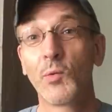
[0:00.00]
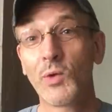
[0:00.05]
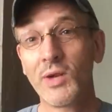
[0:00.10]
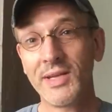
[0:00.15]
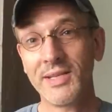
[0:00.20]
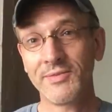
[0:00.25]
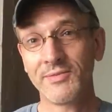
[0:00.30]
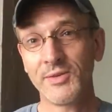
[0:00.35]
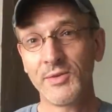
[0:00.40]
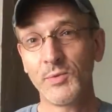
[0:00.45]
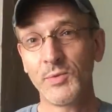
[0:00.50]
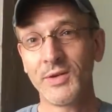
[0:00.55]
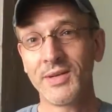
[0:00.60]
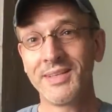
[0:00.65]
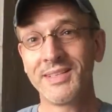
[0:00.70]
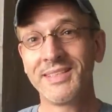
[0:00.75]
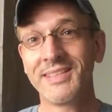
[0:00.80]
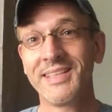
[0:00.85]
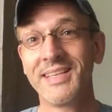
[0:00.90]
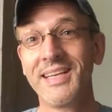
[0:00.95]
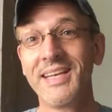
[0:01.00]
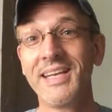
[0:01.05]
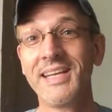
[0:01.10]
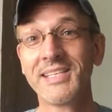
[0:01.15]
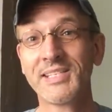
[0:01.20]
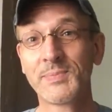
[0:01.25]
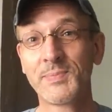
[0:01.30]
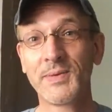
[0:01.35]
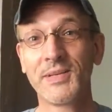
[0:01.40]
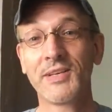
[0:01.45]
Well, everyone,
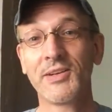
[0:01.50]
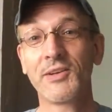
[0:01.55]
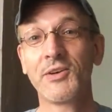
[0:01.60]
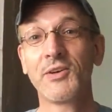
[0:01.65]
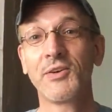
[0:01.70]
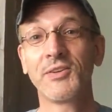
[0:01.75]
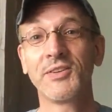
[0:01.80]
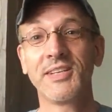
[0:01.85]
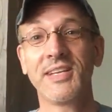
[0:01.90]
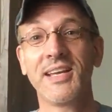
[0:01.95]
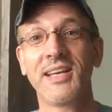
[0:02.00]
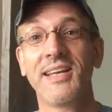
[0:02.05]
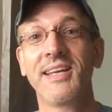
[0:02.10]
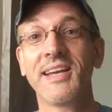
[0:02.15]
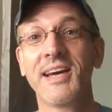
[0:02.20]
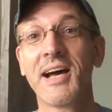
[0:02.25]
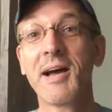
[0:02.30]
it's been a long day.